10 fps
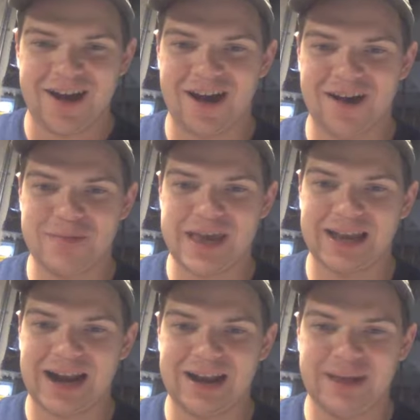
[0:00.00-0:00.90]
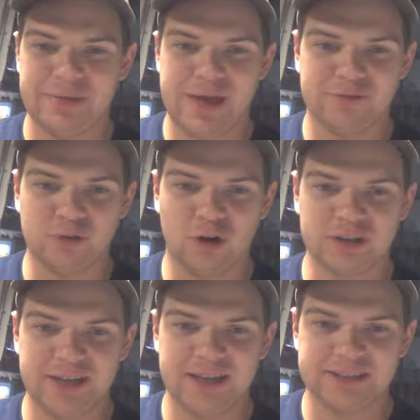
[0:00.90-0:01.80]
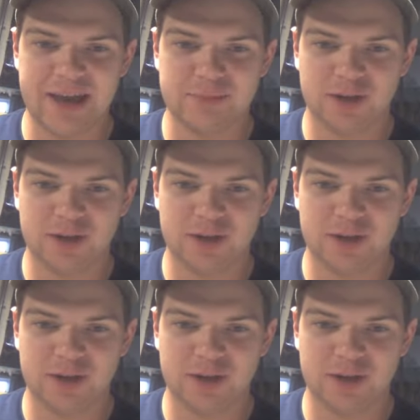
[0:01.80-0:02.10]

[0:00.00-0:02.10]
make it on an NBA floor in today's game.